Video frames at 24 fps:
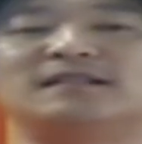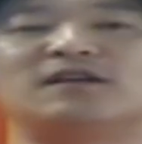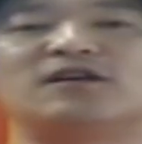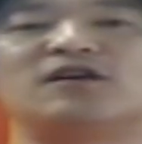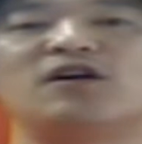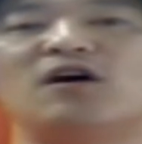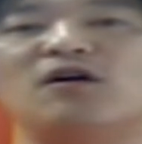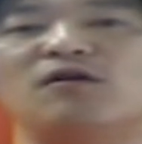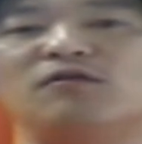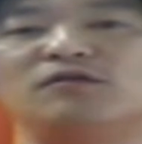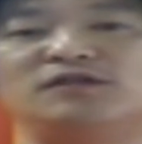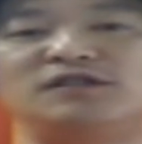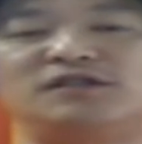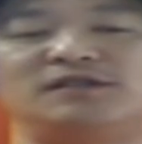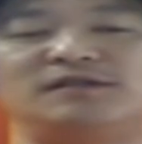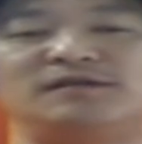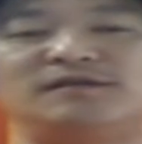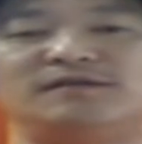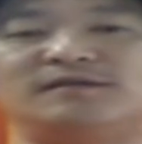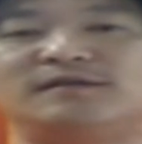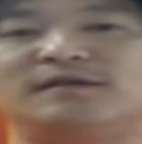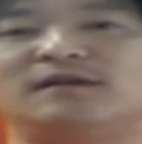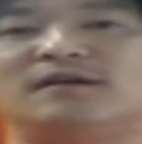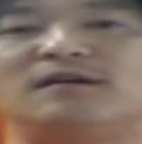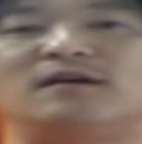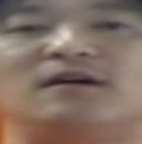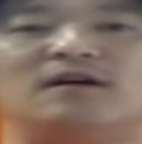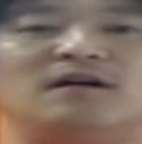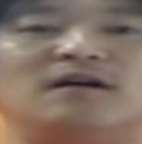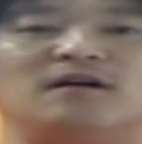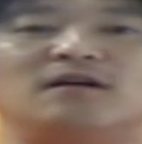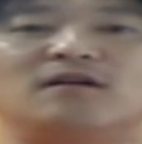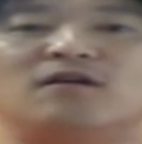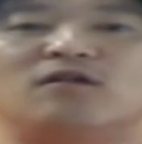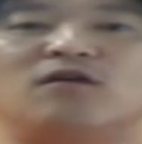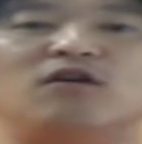his coach
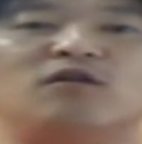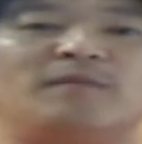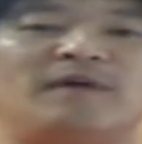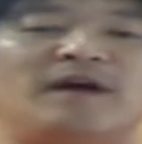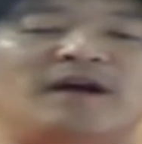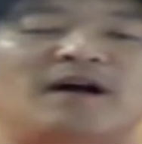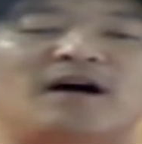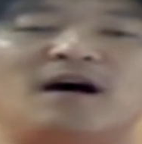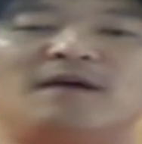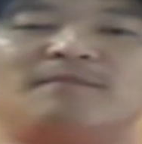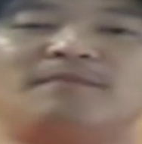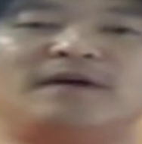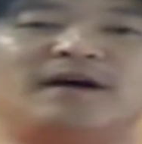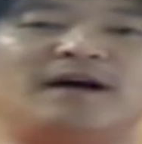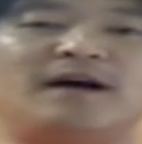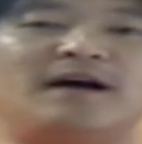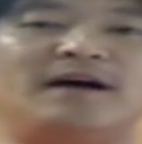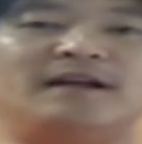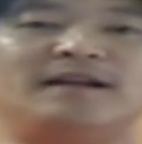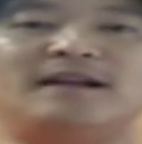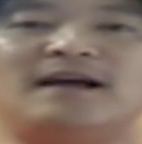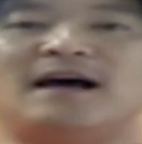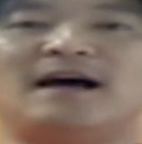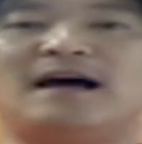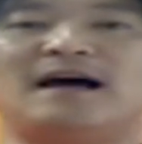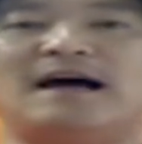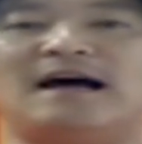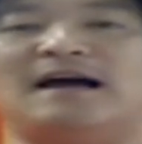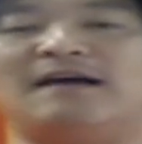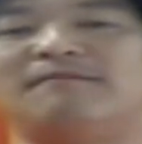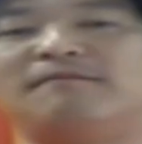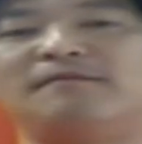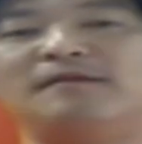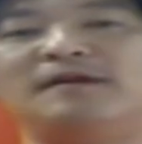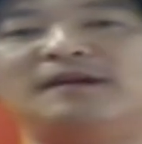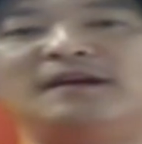called me up, and
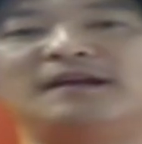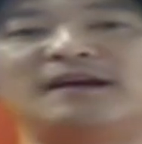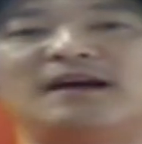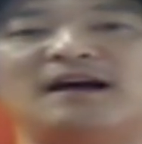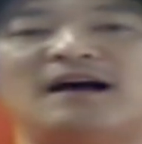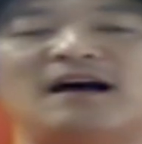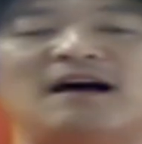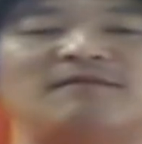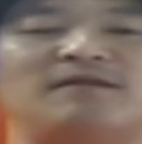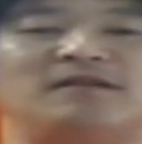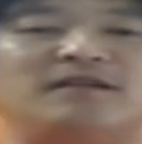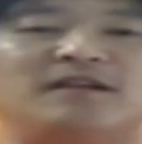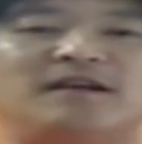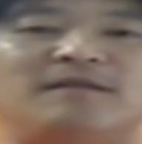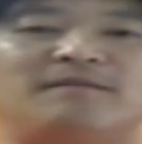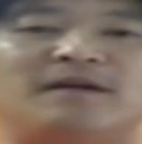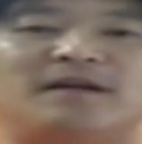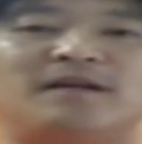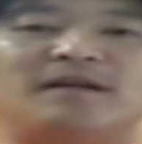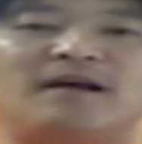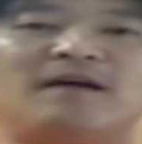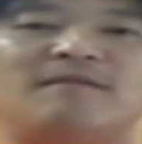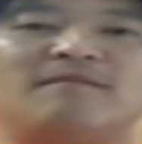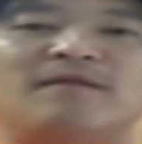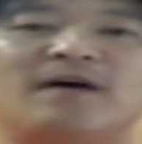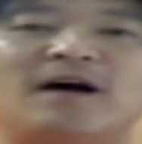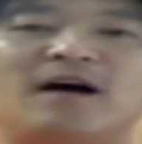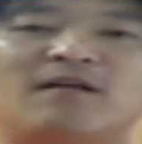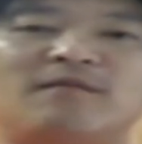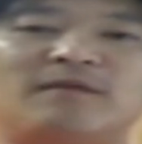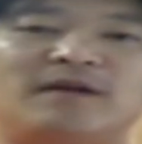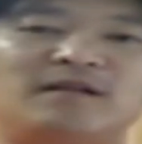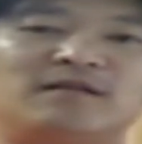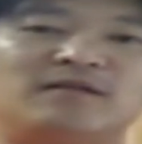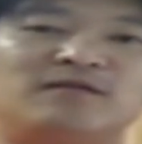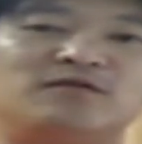uh, if he can have a different
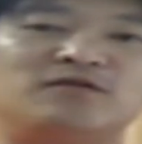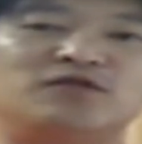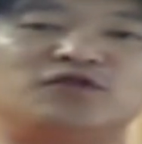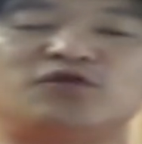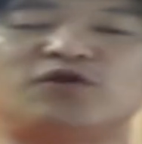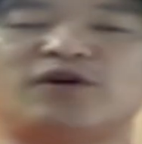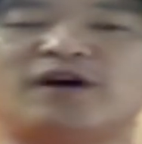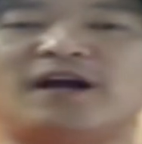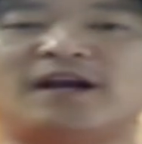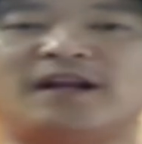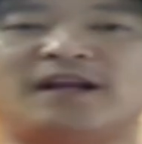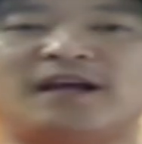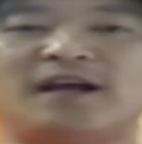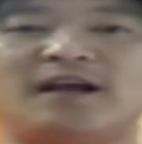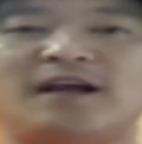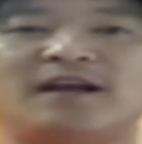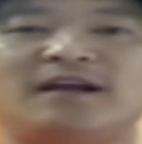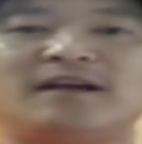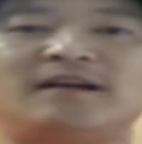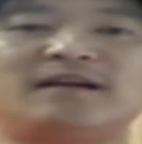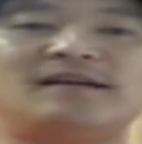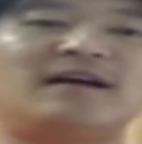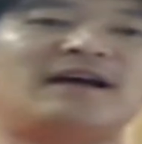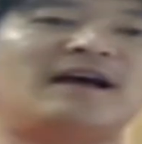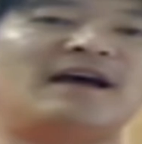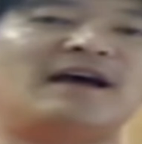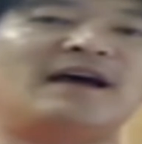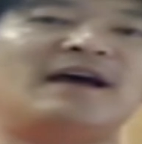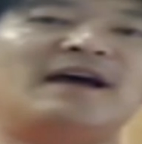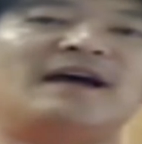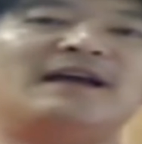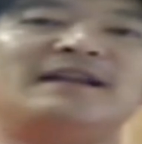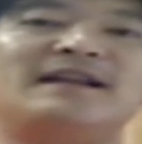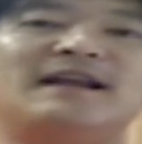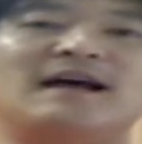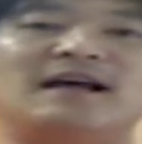environment to training
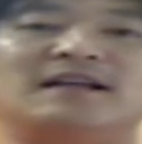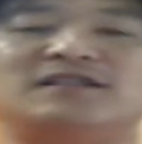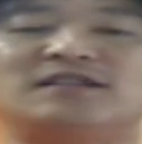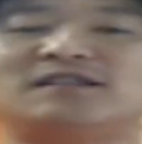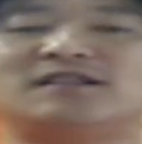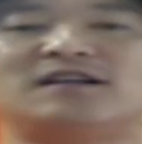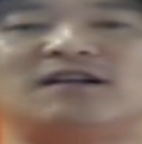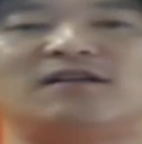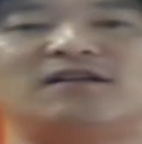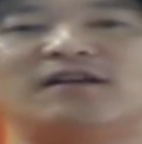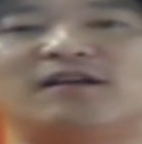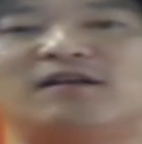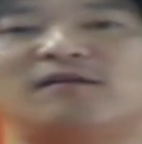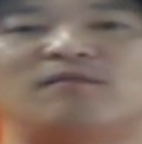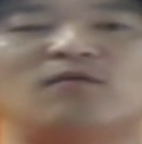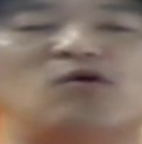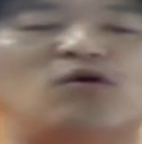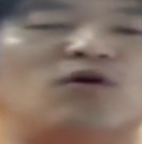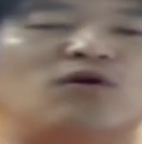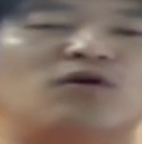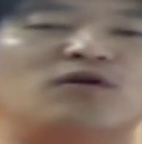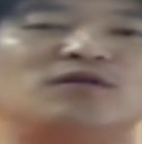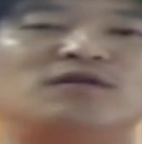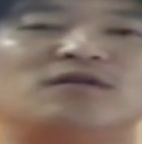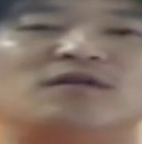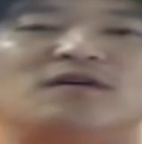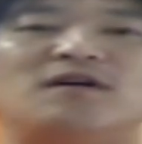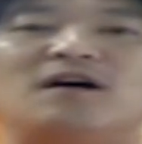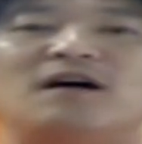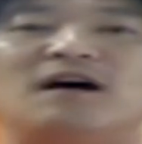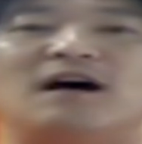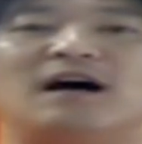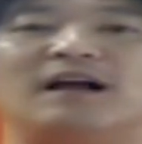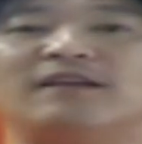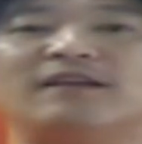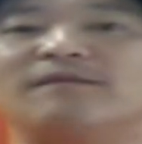and uh, just a little more
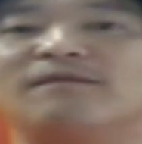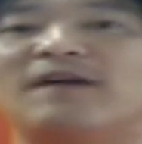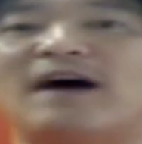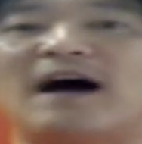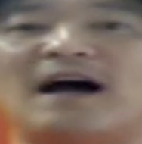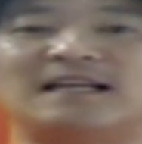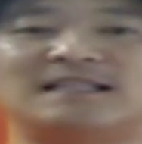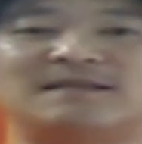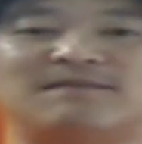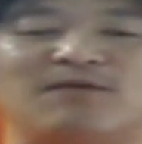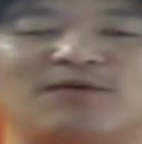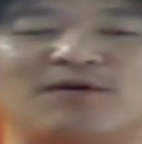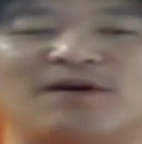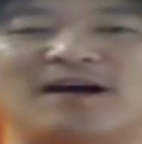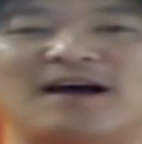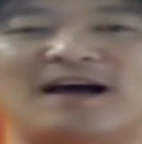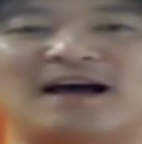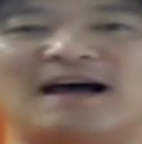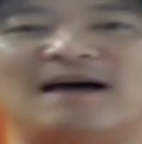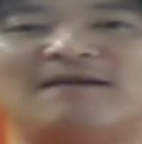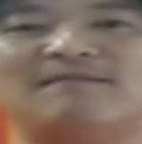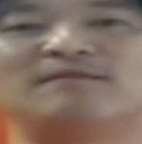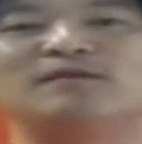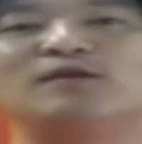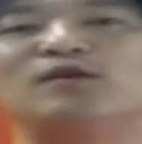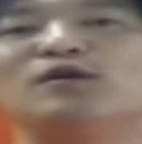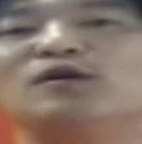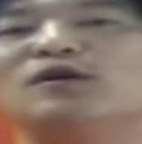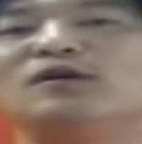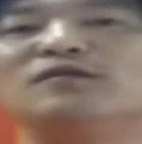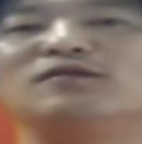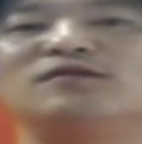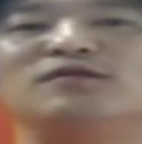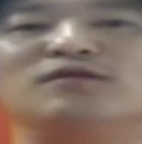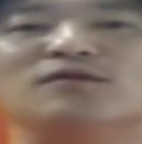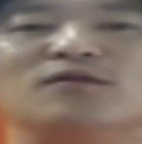advice for him
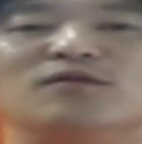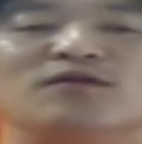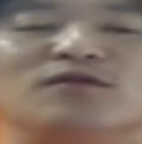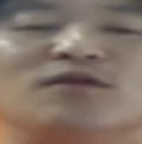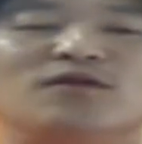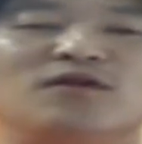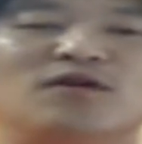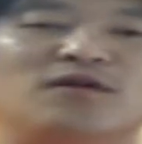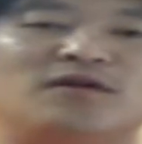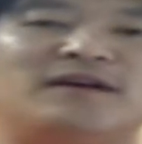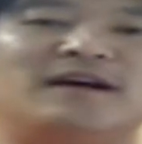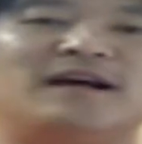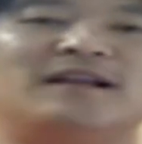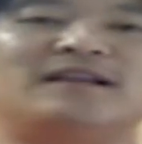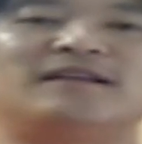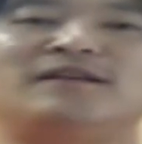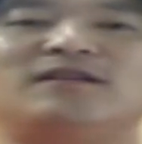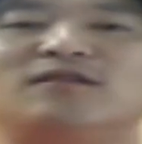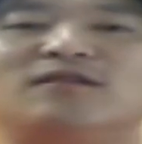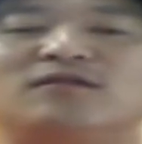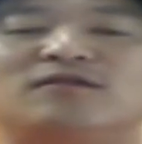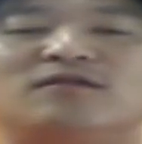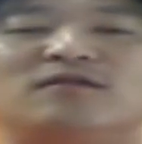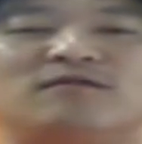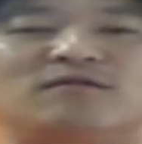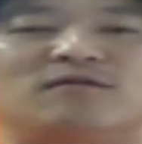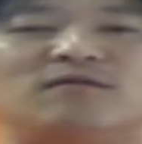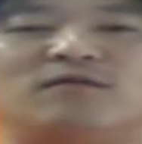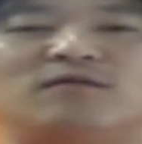to look at, you know,